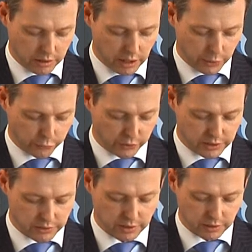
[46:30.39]
are
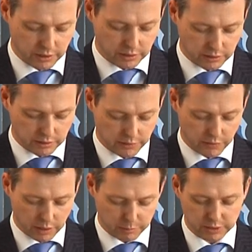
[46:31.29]
facing in
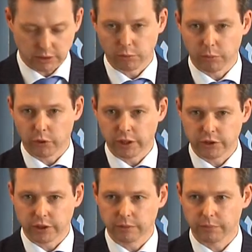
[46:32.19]
development
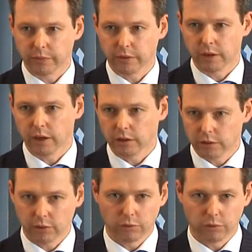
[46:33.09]
cooperation and